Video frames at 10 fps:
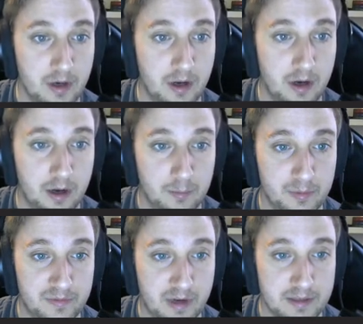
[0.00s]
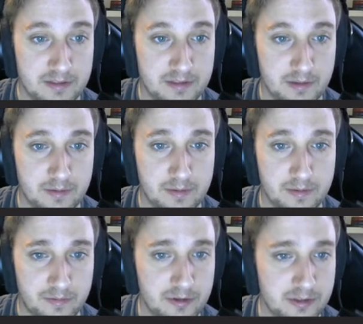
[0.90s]
We've got some, the
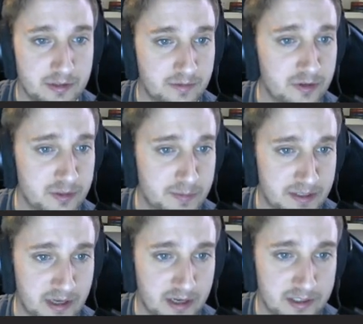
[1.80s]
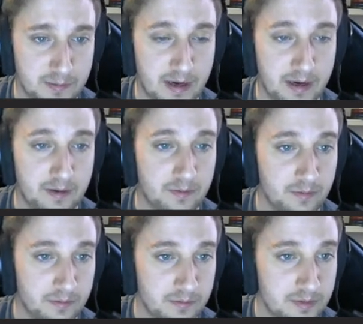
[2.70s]
first bit's not too bad.
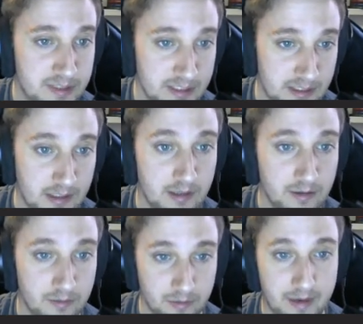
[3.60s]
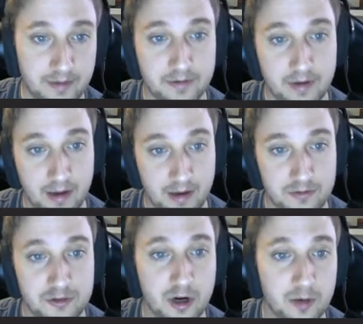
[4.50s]
D, rest, F
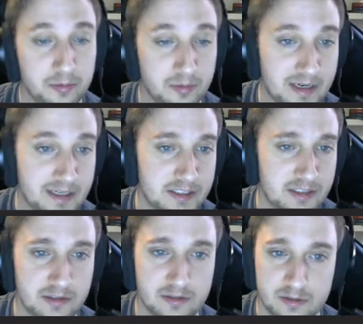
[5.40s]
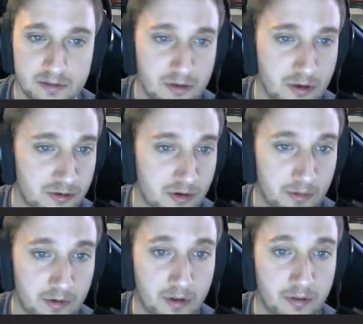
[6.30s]
sharp, rest. No trouble at
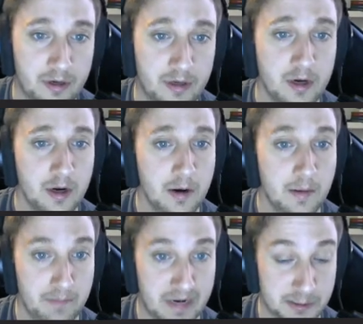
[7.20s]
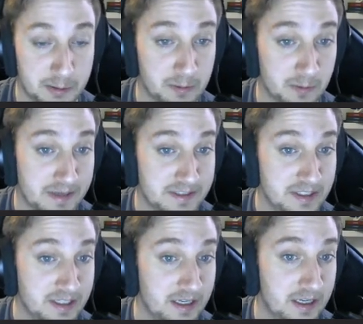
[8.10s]
all there. Make sure we rest
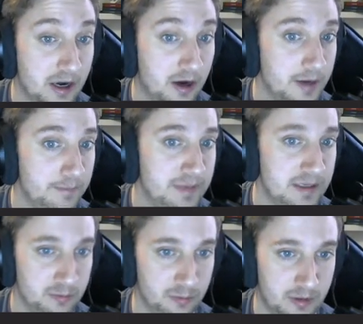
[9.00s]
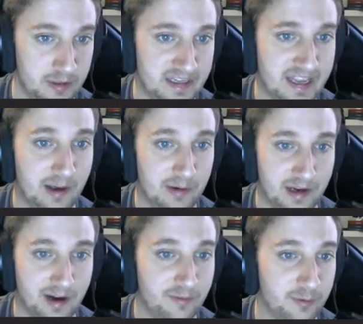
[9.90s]
again on beat 1. Count
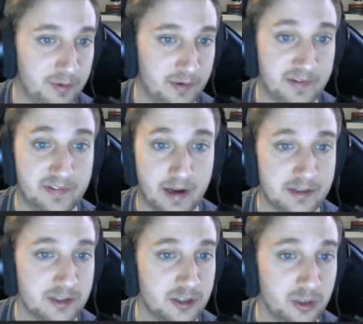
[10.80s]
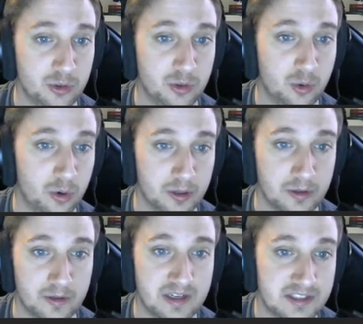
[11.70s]
carefully. We've got 2 quarter
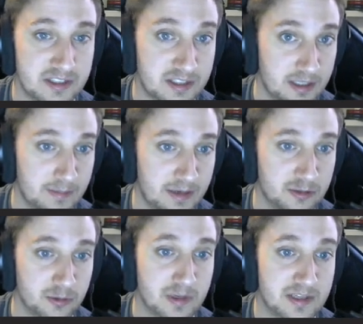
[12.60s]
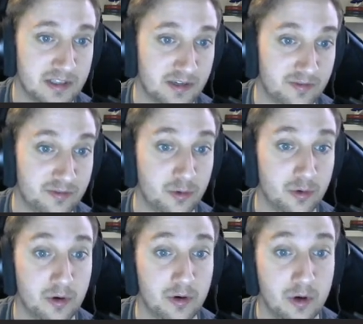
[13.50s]
rests here. Make sure we're resting on
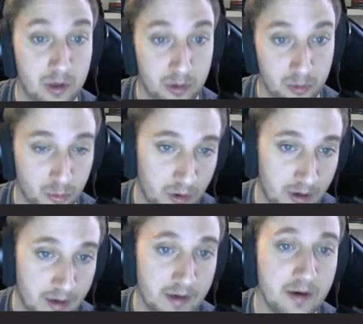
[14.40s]
4, 1,